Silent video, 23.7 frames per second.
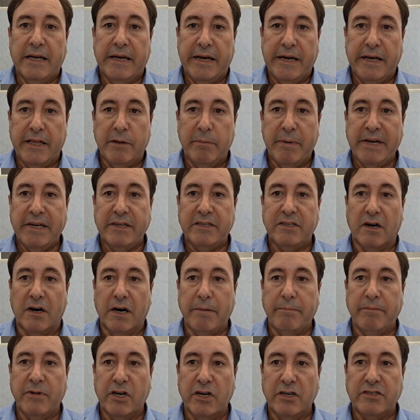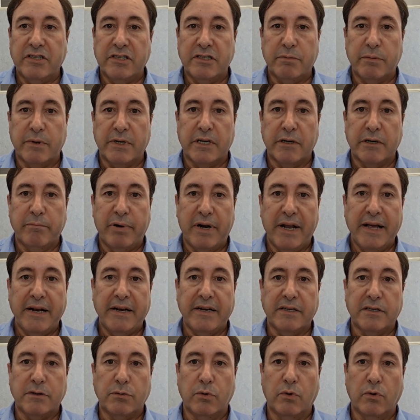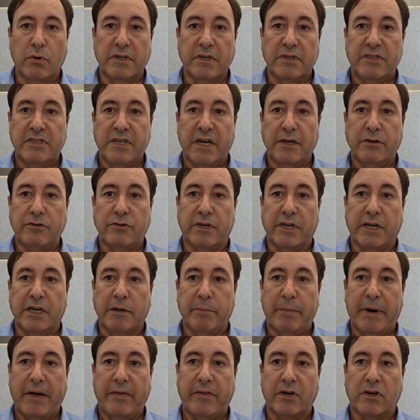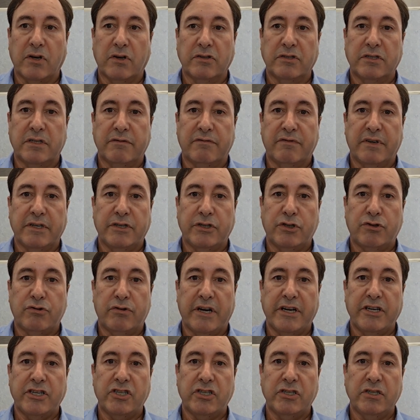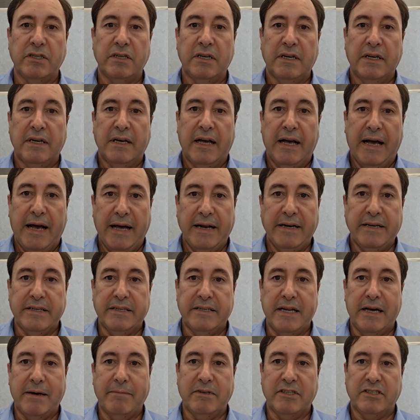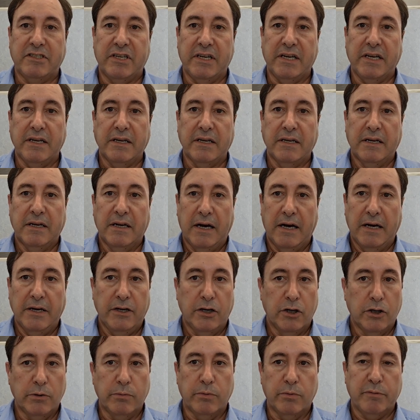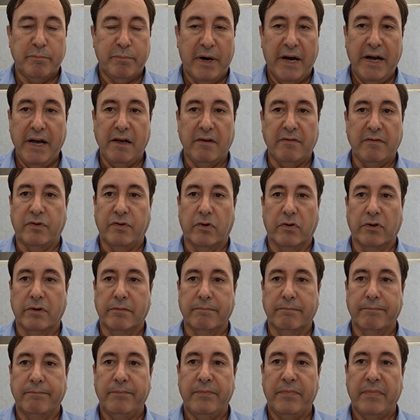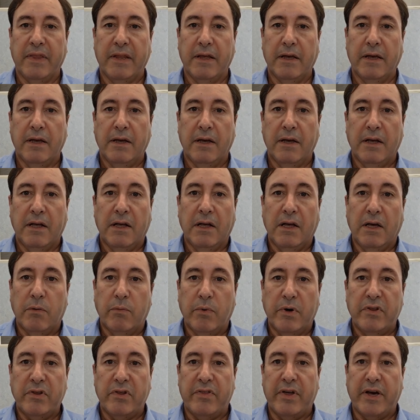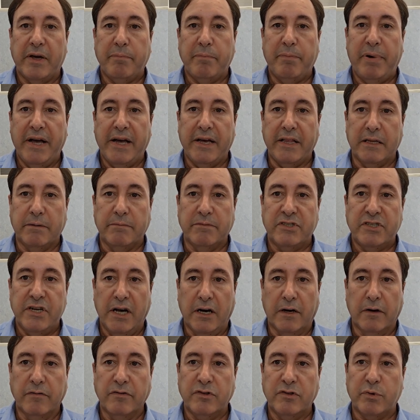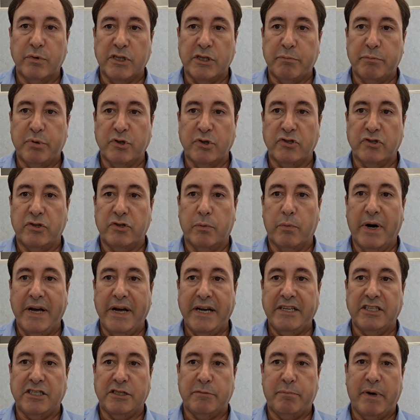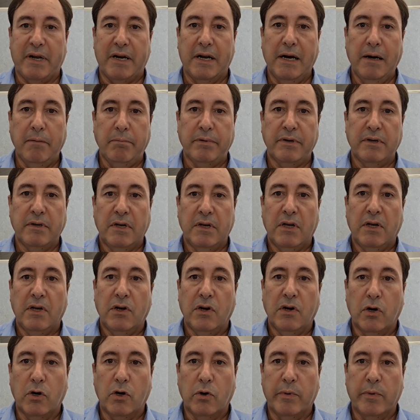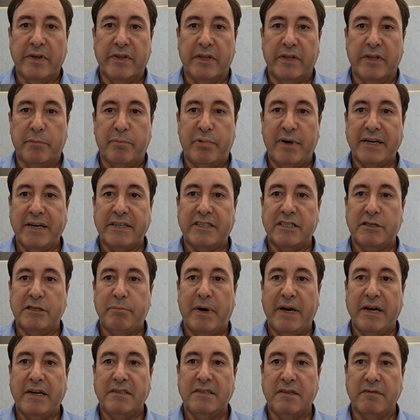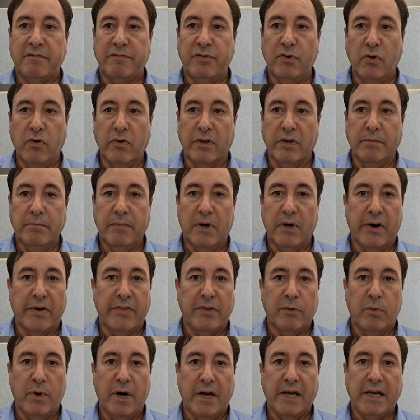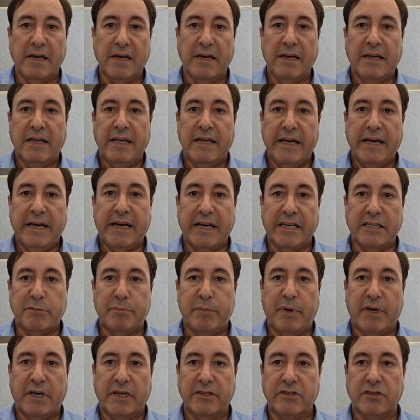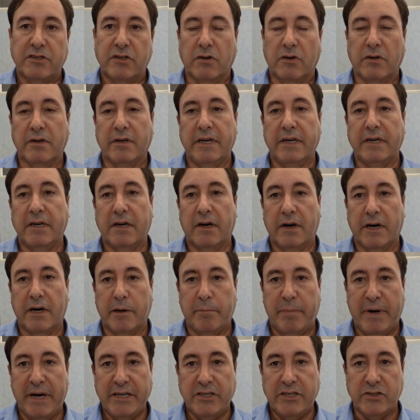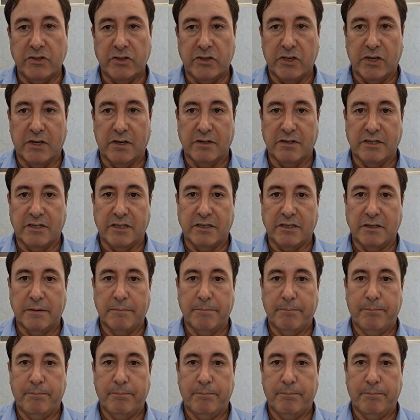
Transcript: In the meantime, nurses were complaining to all and sundry about the cost of registration and indemnity and who would pay it for them. Whether they pay it themselves, which puts the wages bill up, or whether the practice pays it for them, either way, it gets passed on in higher patient charges.